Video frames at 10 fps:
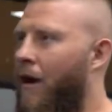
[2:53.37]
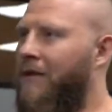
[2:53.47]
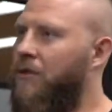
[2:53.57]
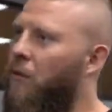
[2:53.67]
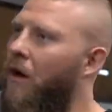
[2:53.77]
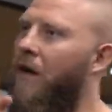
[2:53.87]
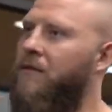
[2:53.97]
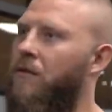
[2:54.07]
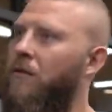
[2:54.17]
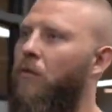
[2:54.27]
Right, so
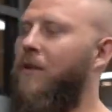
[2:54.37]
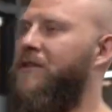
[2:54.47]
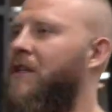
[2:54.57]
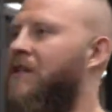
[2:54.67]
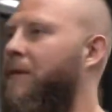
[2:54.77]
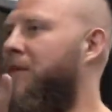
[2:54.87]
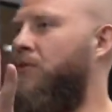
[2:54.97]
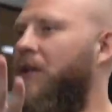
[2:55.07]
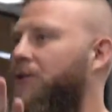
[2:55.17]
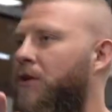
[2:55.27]
what's the
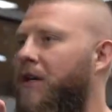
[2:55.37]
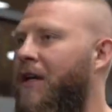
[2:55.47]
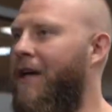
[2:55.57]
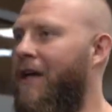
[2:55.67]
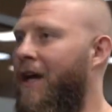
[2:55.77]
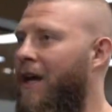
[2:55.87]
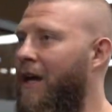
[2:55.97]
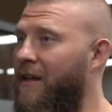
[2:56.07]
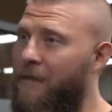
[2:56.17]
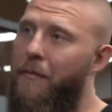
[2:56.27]
deepest range you can get
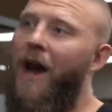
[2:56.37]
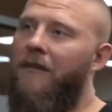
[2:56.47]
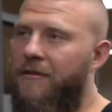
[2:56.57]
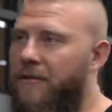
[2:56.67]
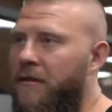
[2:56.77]
and is it balanced?